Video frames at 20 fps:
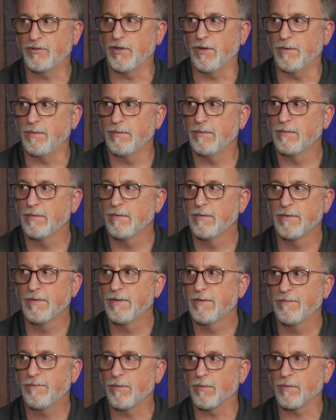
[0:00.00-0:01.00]
so. Yeah.
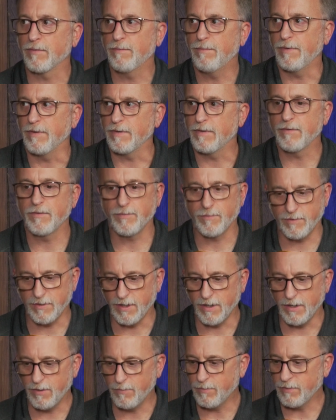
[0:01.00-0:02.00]
For what,
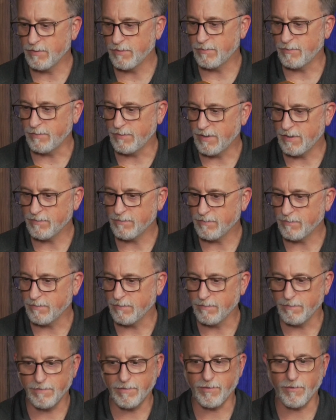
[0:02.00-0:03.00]
91,
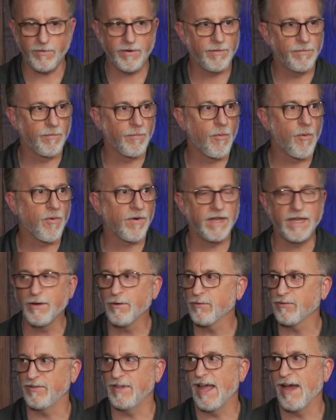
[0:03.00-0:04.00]
2000, 30 more
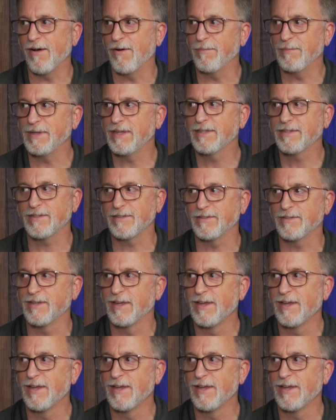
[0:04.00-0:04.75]
years now. I mean, this that's is...